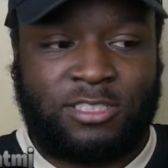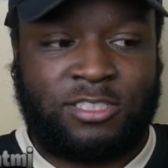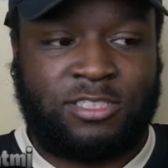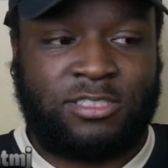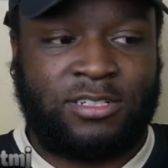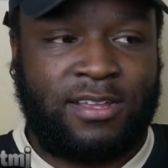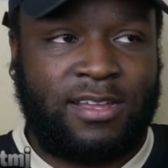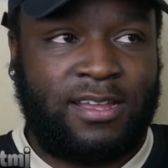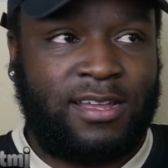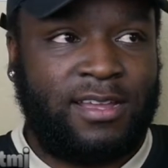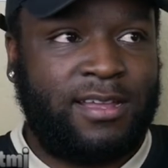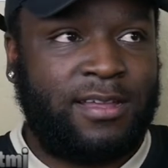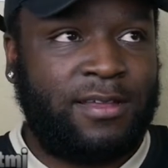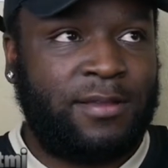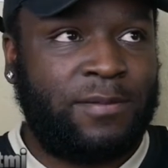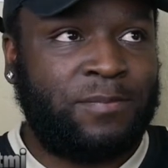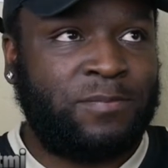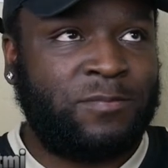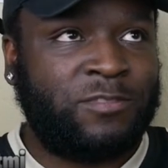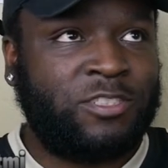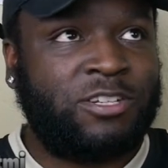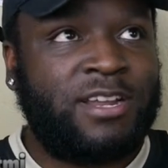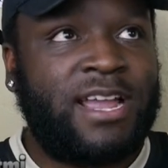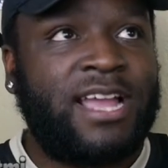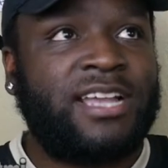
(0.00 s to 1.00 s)

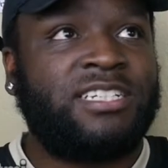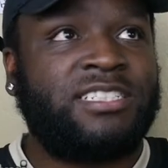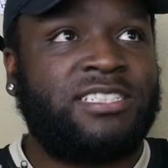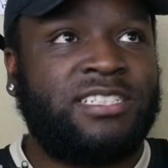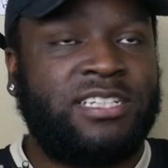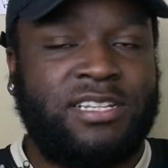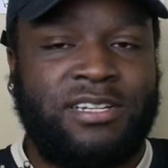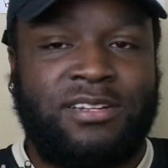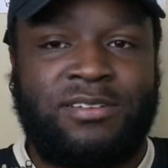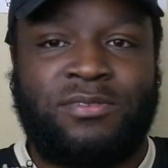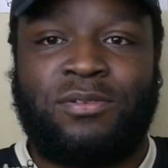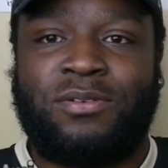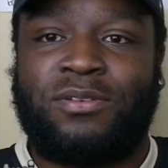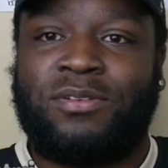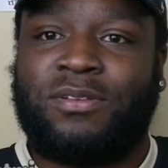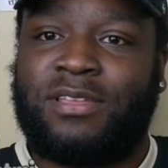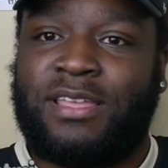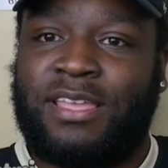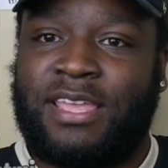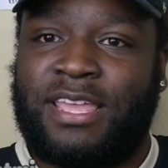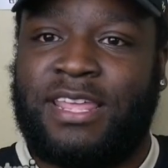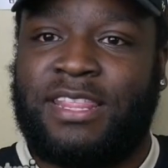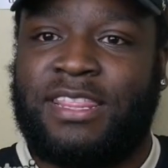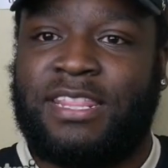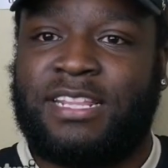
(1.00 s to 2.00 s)
um, traction
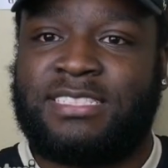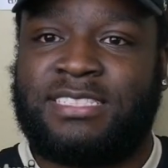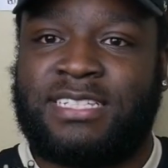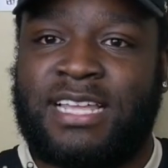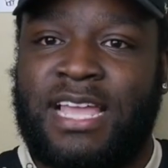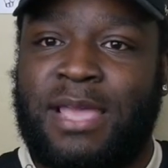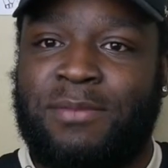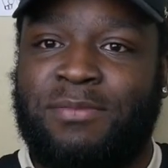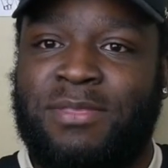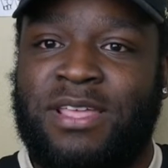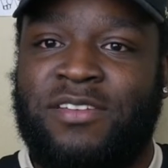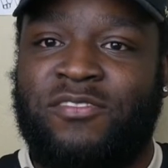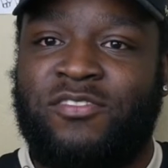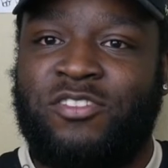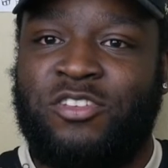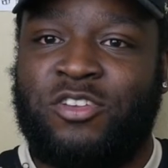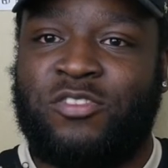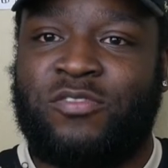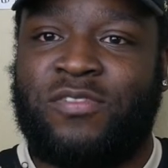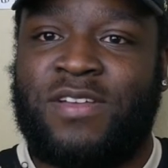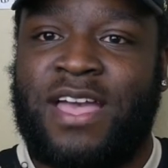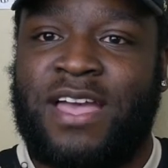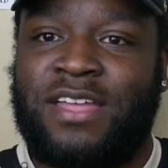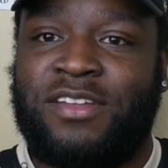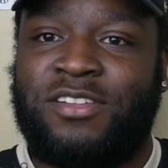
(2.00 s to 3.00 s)
in the time that
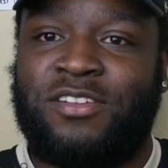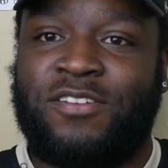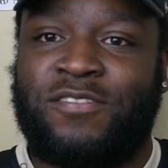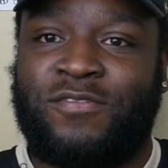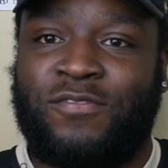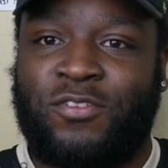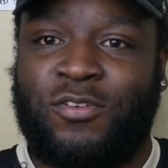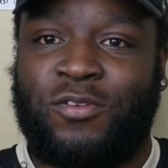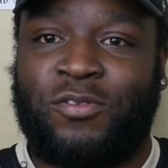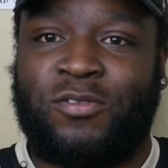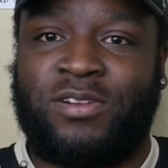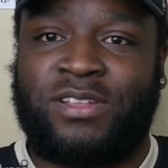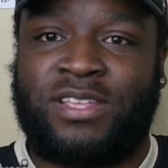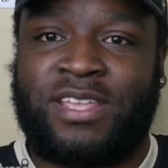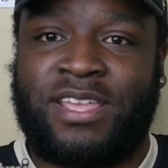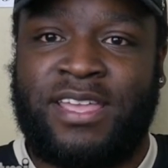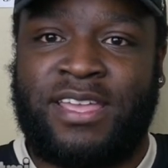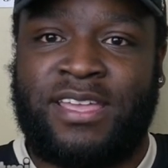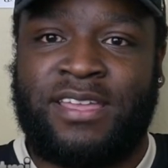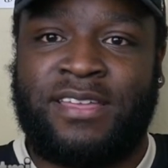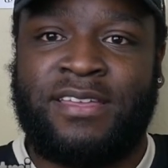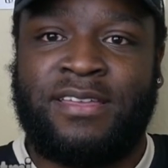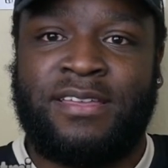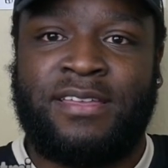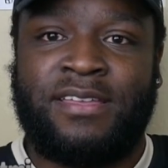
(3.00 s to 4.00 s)
you've had your
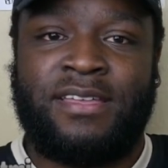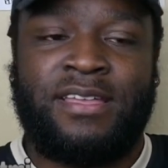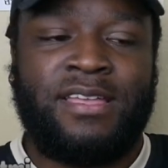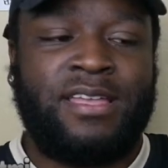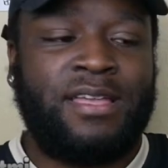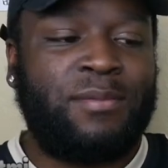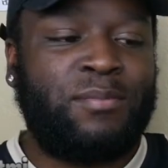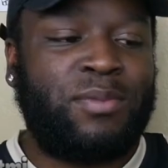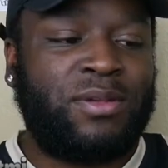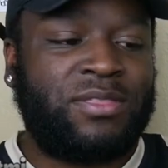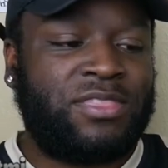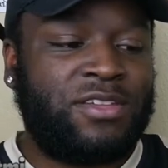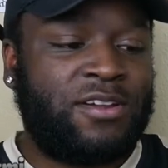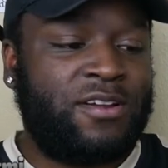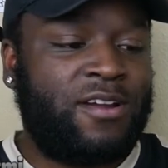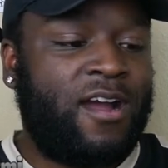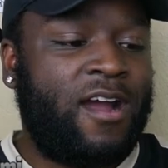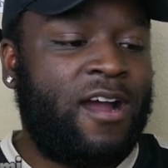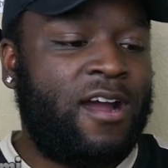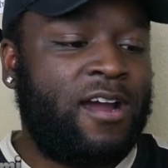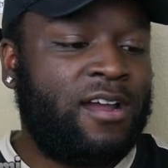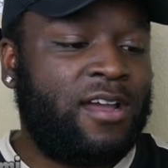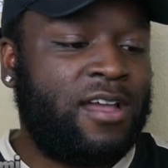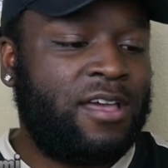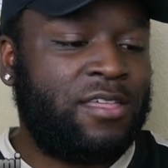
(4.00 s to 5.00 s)
401k. But there
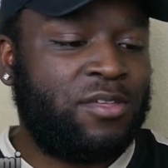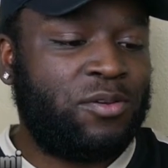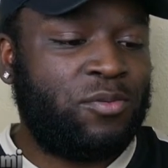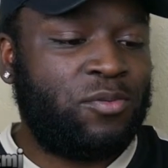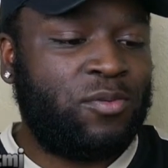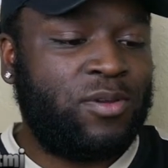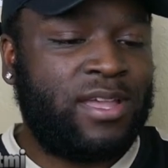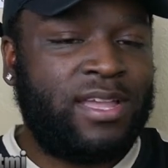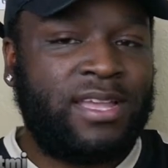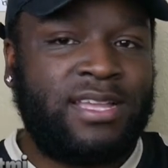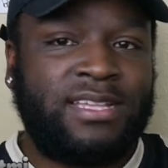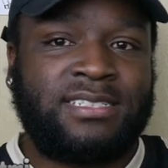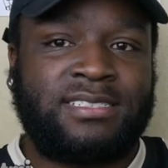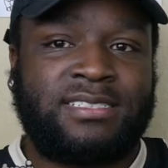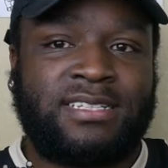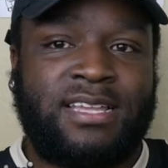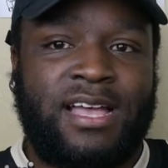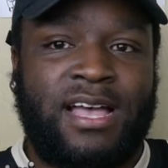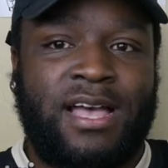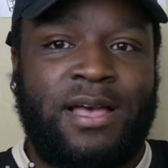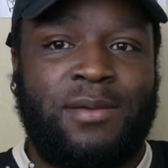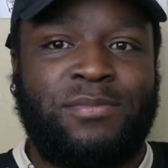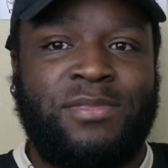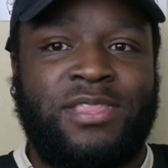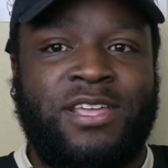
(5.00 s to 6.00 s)
are other ways
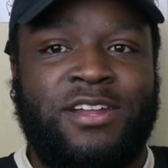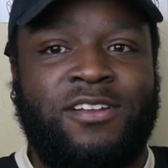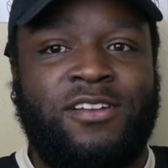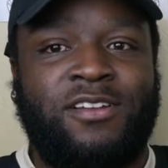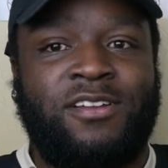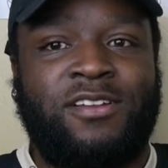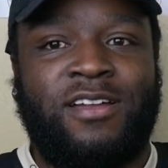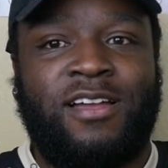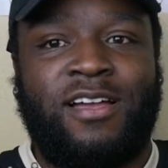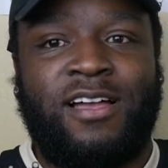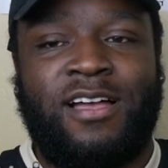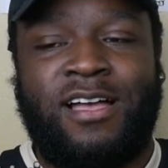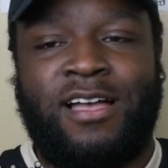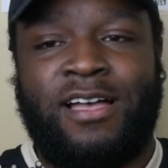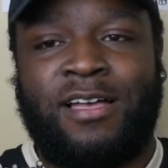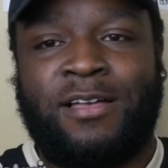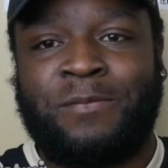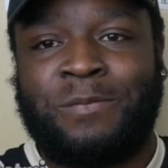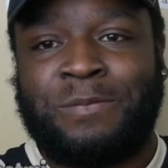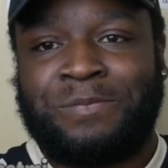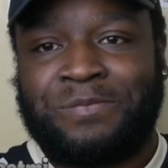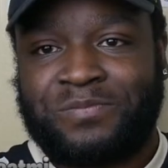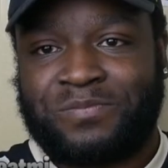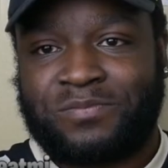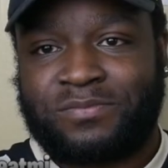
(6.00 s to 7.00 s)
um, that are
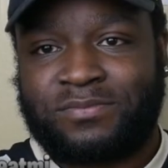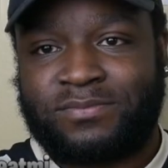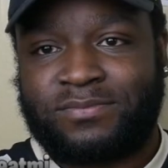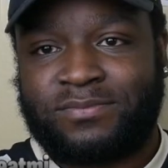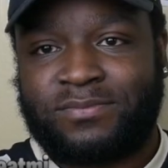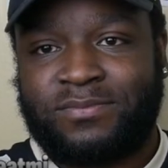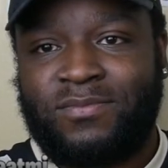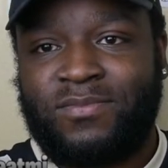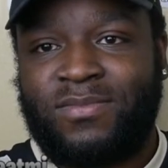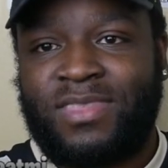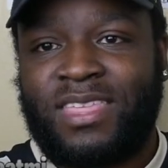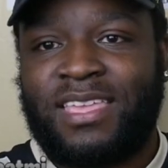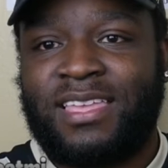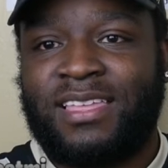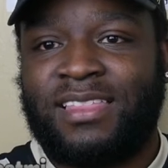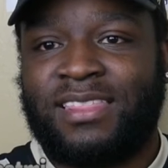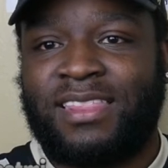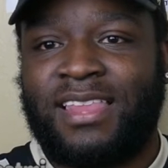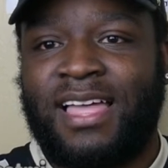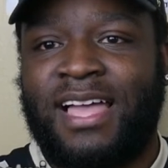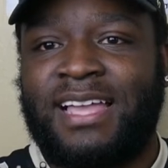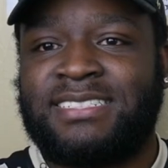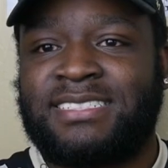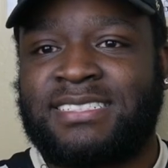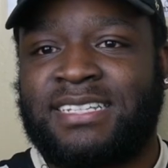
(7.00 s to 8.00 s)
uh,
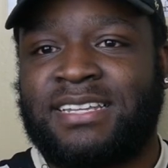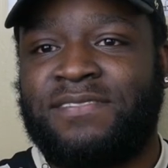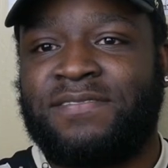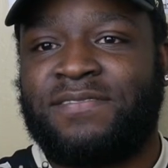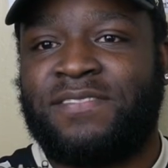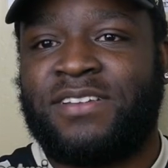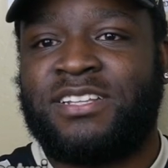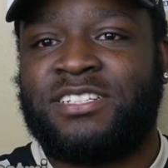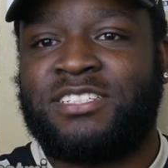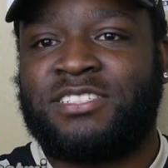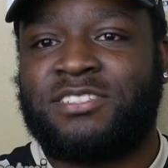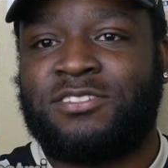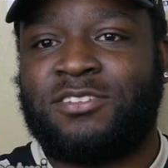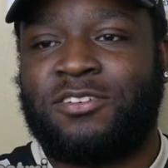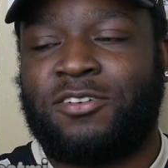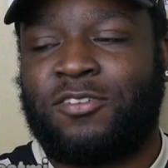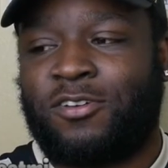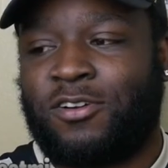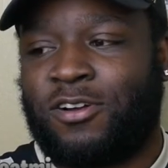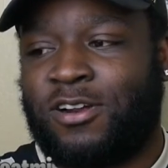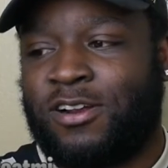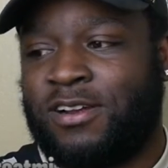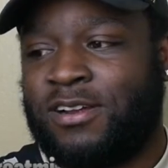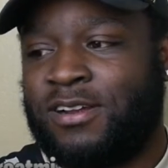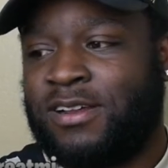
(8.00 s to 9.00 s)
less conventional
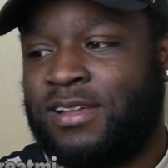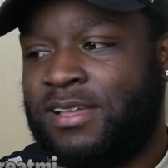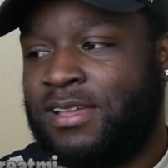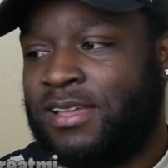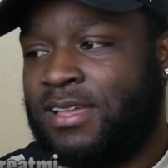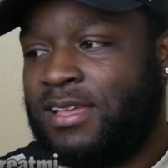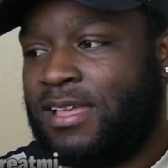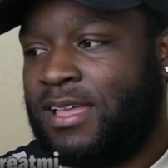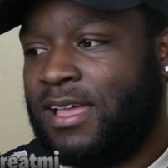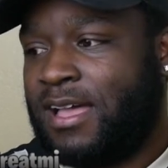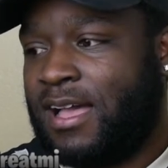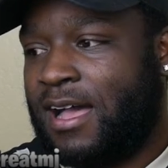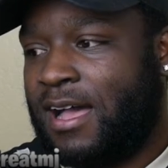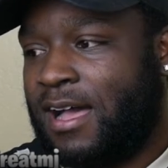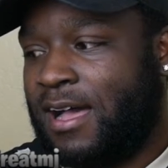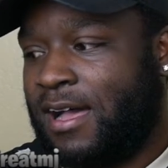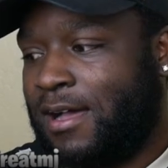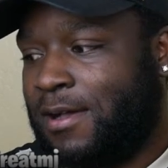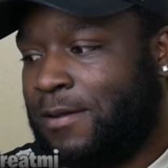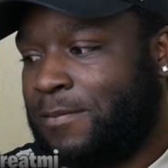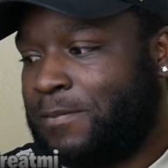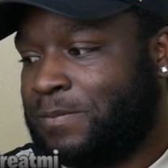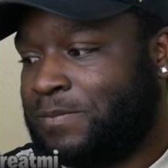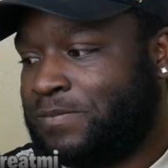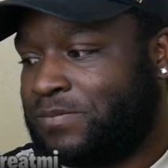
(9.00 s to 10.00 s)
or
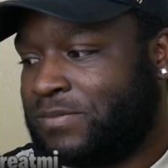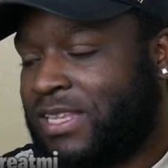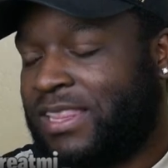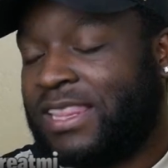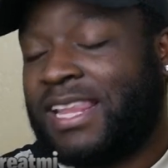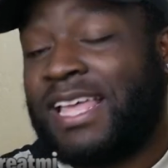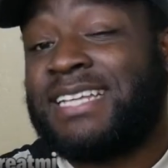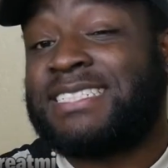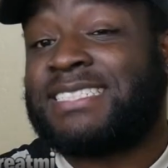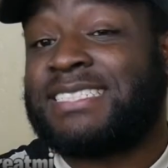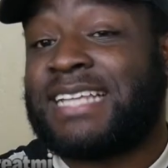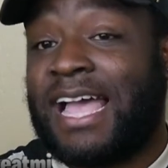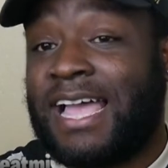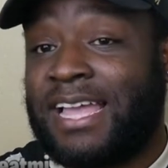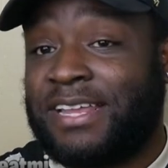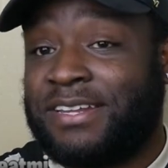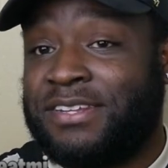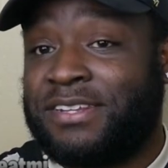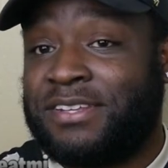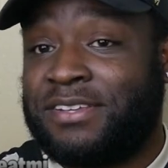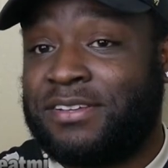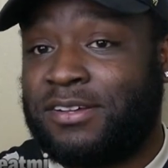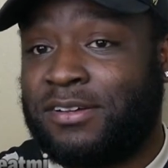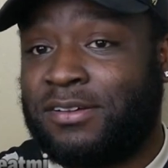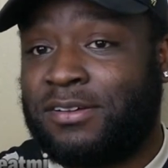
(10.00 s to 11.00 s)
um, less
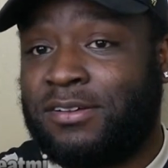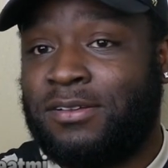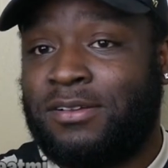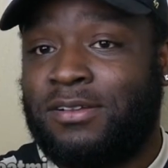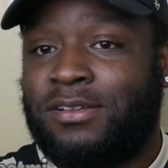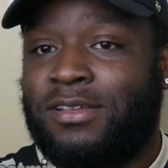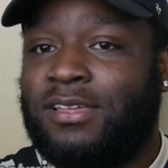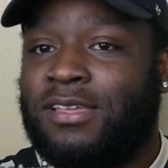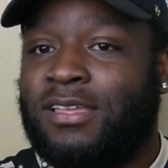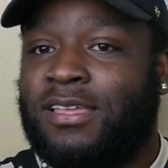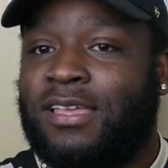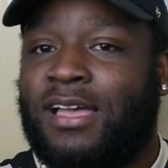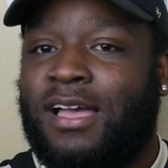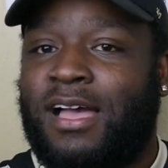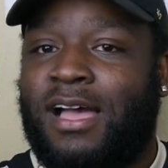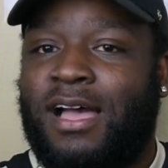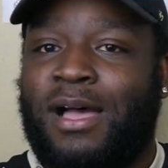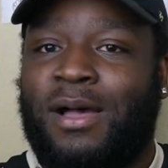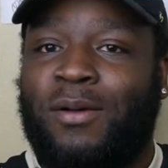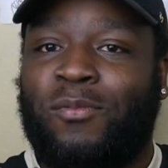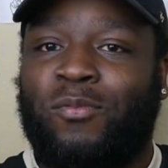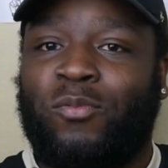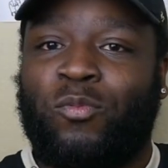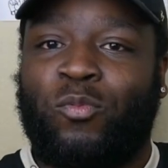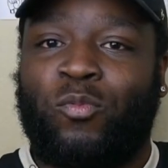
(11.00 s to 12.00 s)
ideal
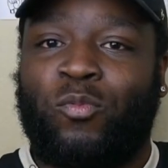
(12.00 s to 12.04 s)
um,